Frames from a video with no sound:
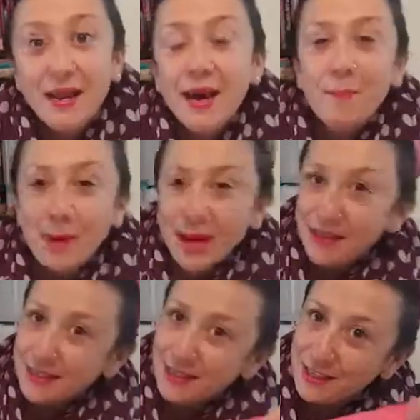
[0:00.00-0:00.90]
Now, may
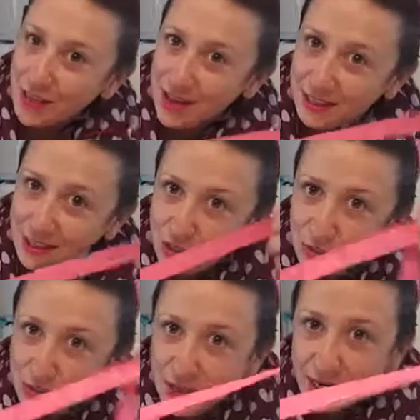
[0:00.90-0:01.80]
I suggest
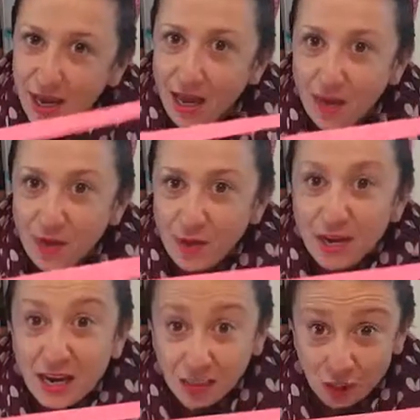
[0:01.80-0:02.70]
using a
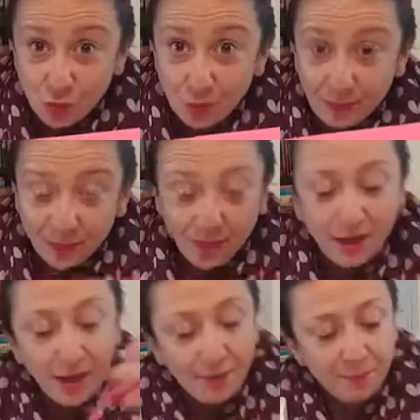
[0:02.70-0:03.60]
thickish
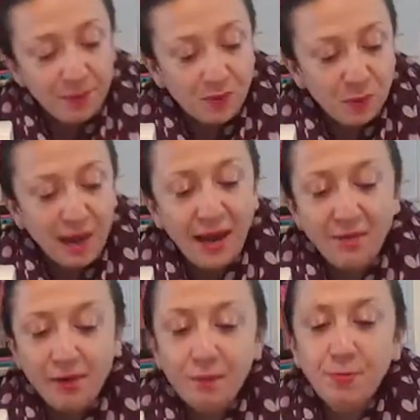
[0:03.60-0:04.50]
ribbon, because we
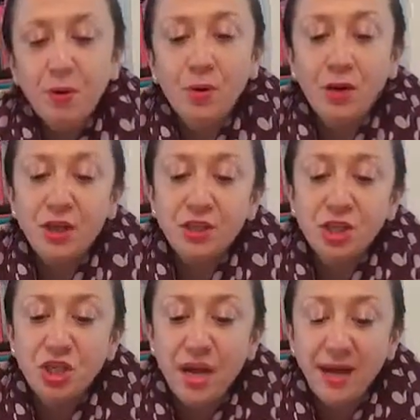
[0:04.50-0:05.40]
haven't put a
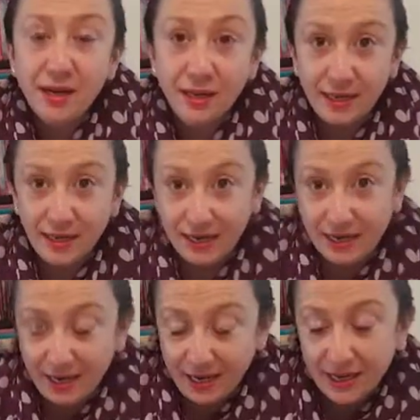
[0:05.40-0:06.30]
channel in
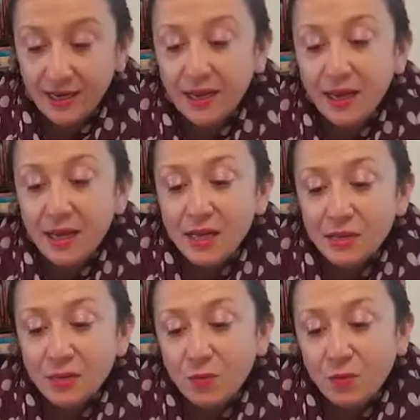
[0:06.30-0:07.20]
here.
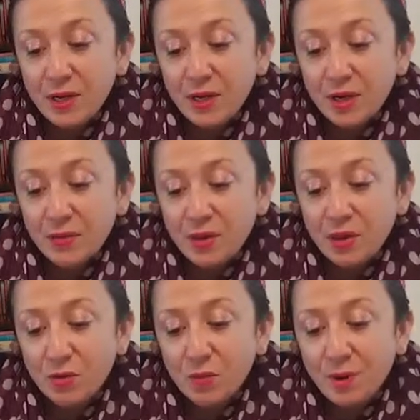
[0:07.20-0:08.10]
So
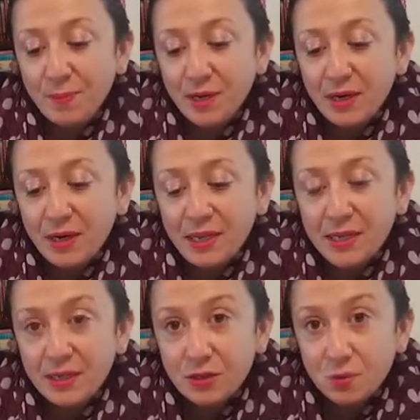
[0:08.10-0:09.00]
the ribbon
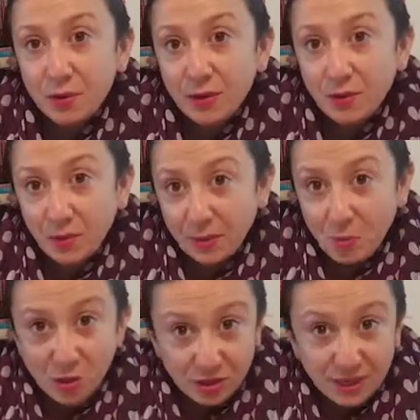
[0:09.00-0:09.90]
is, we're
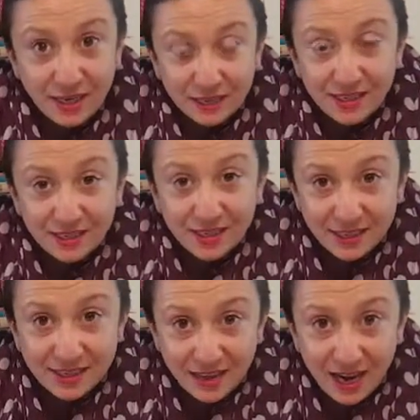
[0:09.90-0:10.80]
wanting it to
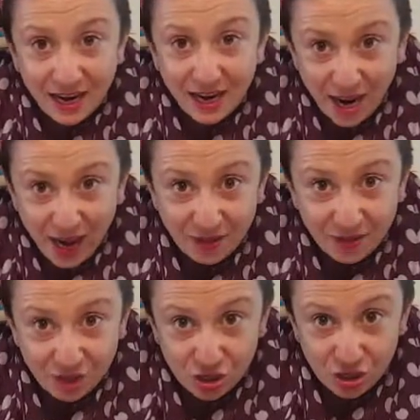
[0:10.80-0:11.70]
stay at
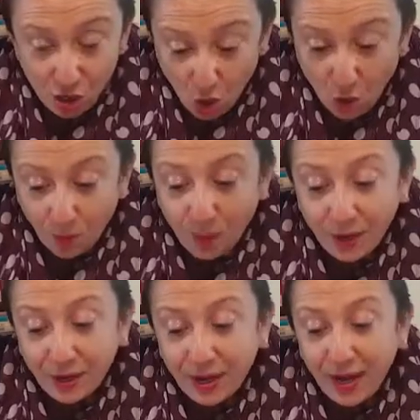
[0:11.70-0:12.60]
the top,
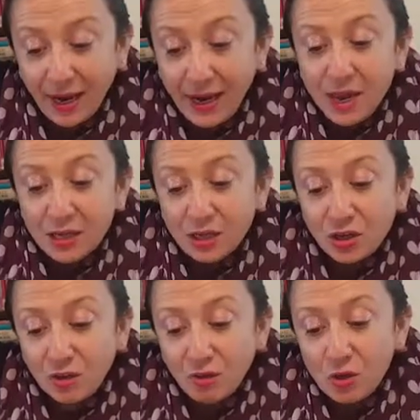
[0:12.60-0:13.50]
okay? So
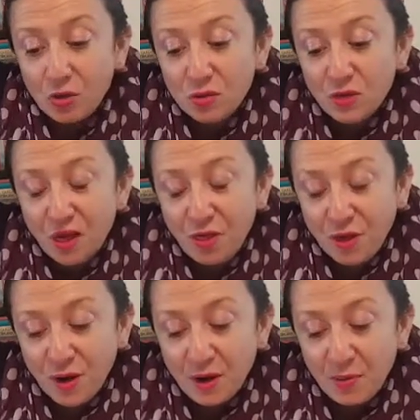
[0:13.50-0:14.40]
if you use a
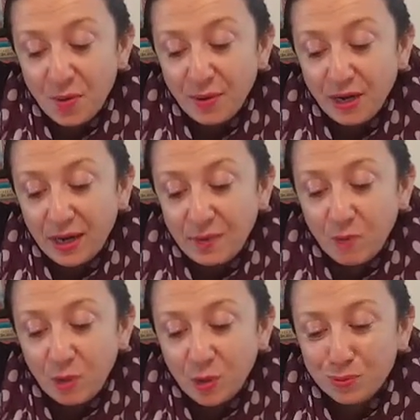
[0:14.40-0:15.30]
thinner ribbon,
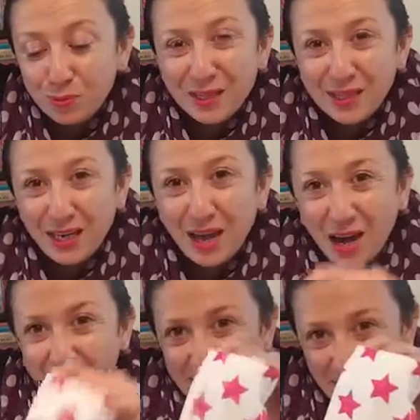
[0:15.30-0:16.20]
it will
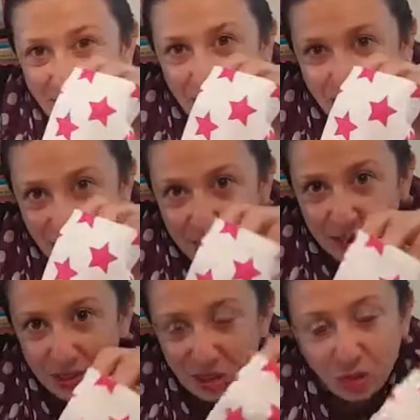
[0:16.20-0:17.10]
slide down
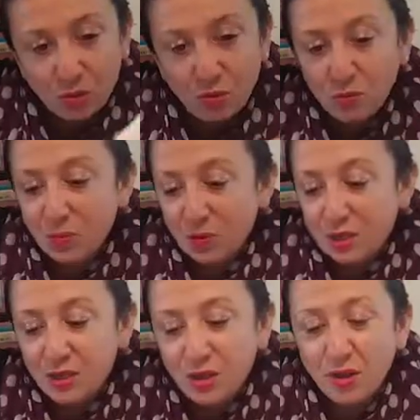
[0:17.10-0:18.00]
into
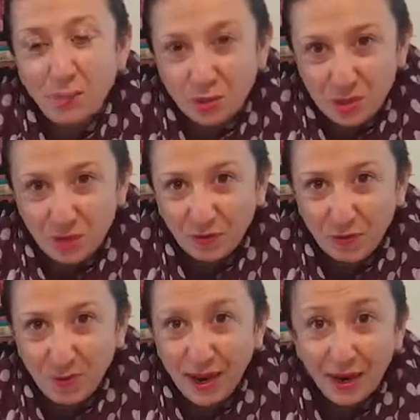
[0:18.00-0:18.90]
the bottom of
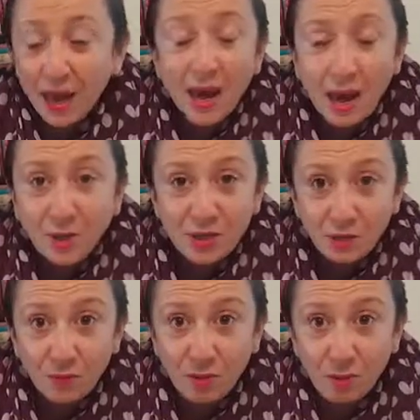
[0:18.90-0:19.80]
the bag, and we
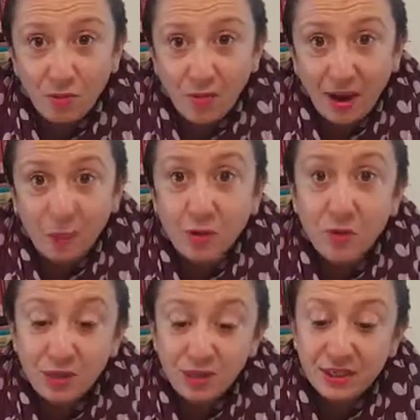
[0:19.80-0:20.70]
don't really want that. We
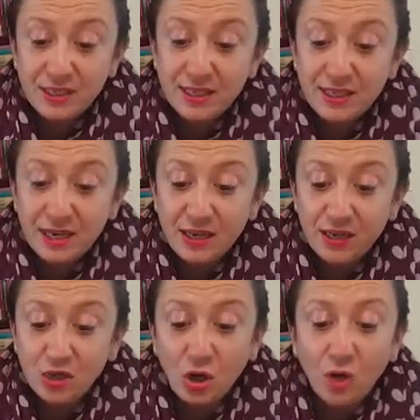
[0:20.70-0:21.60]
want it to stay at
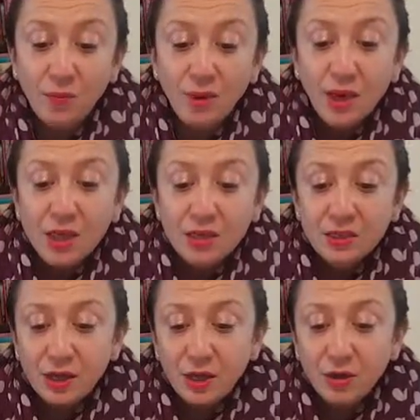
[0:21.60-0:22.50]
the top.
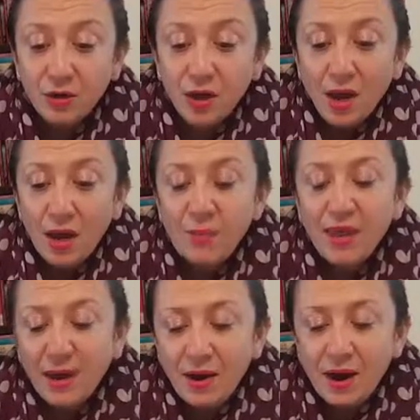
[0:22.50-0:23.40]
So, and
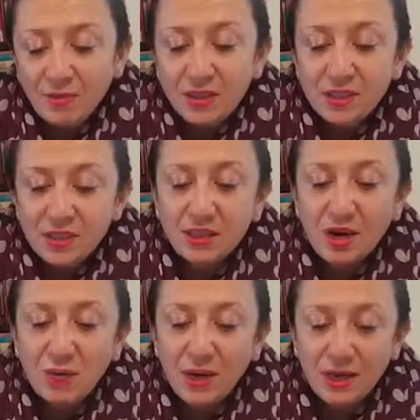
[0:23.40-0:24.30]
without having to
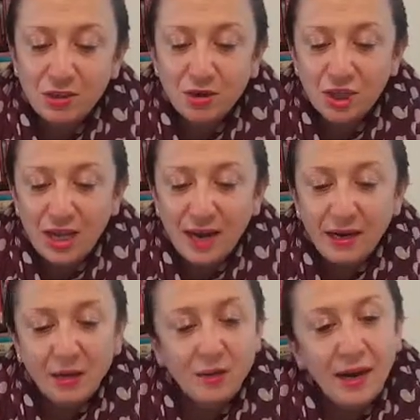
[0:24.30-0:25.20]
sew an extra
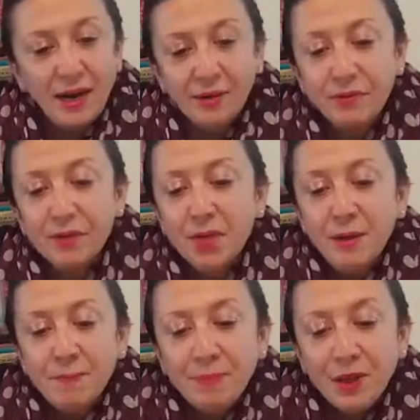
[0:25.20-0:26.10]
channel around,
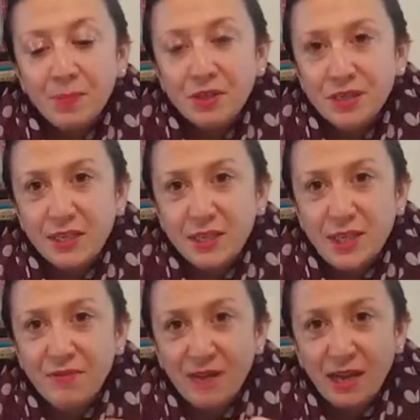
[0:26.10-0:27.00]
I want to
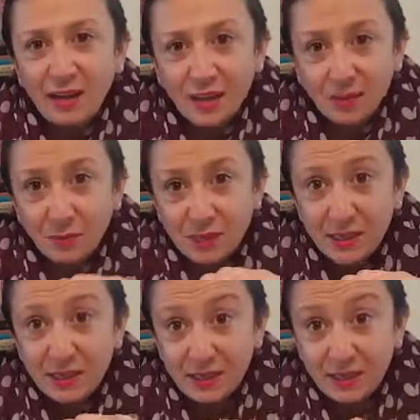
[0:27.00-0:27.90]
leave it like that so it's
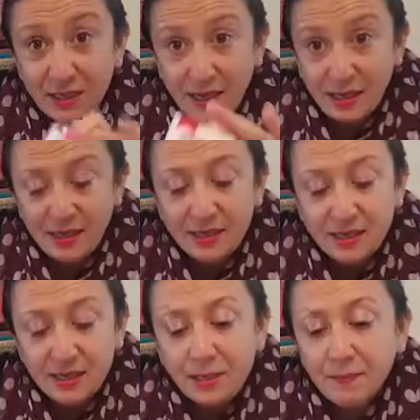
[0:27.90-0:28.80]
nice and
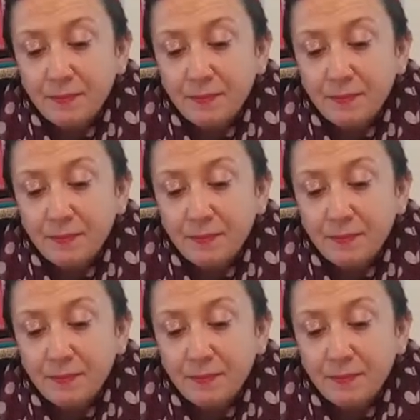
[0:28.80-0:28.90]
neat.